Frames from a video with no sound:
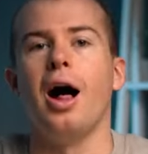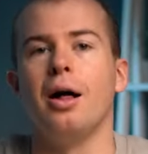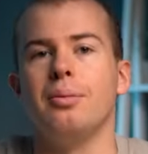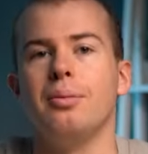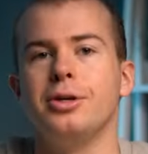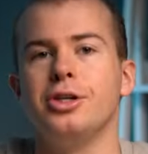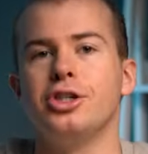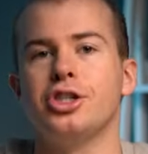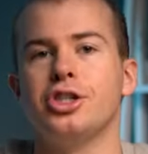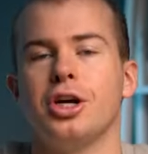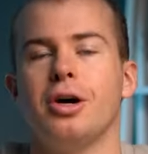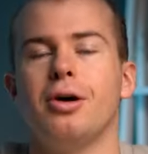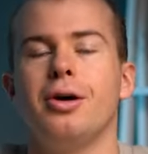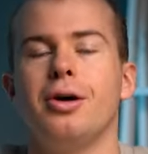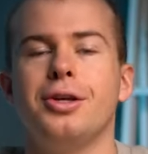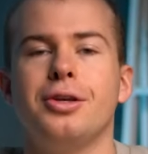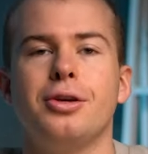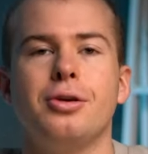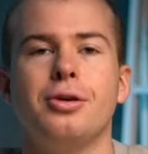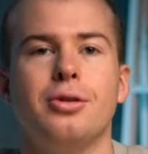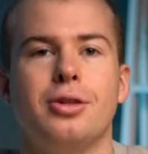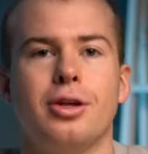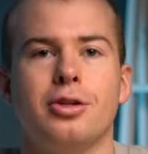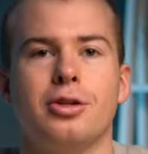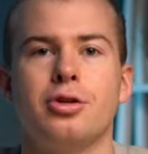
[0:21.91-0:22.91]
I'll be
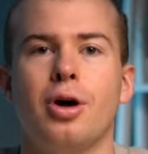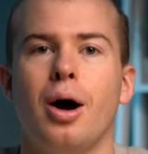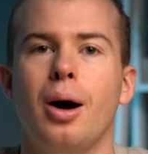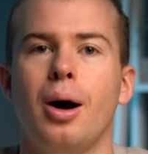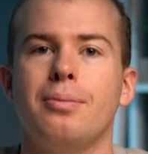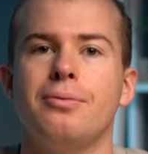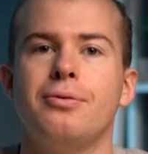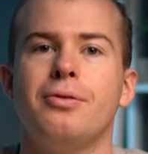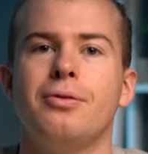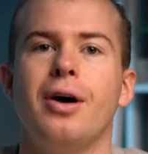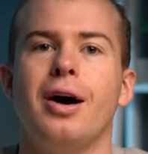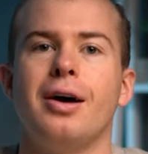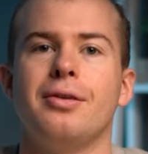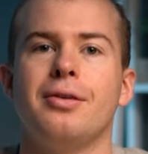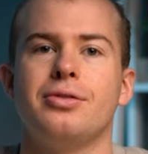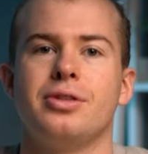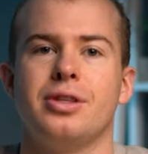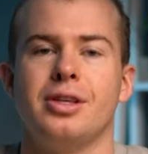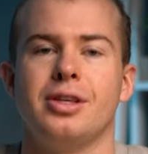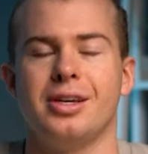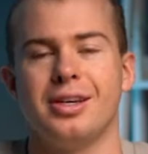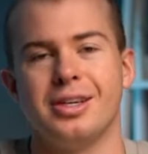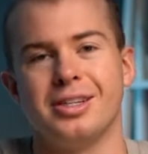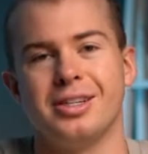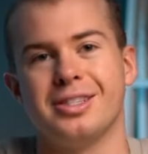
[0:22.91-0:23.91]
showing you the top five
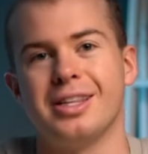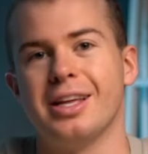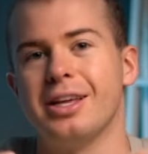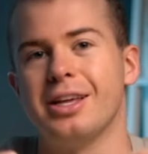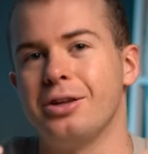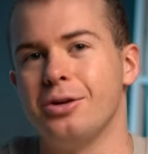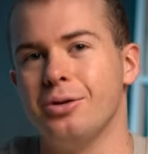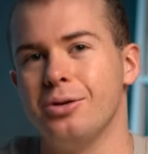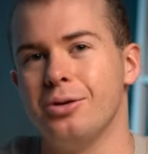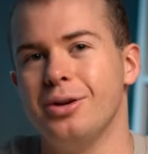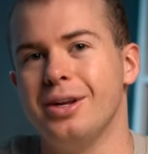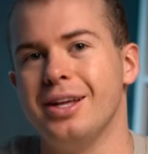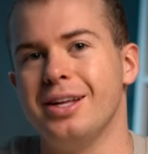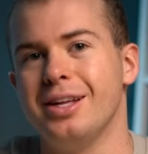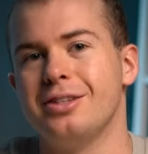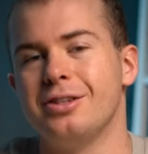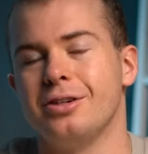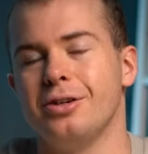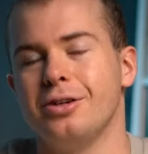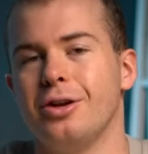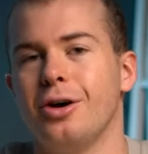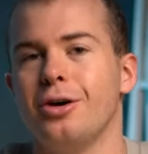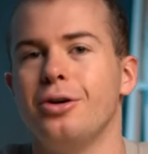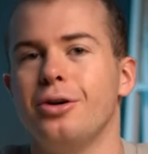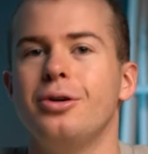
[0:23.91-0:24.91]
things that you need
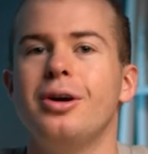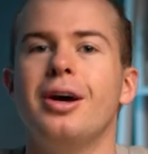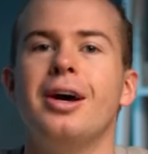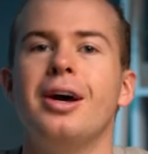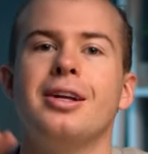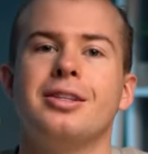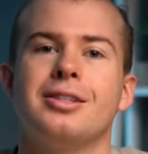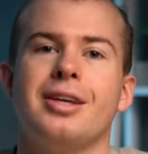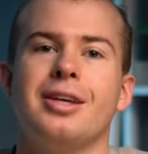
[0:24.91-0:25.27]
to know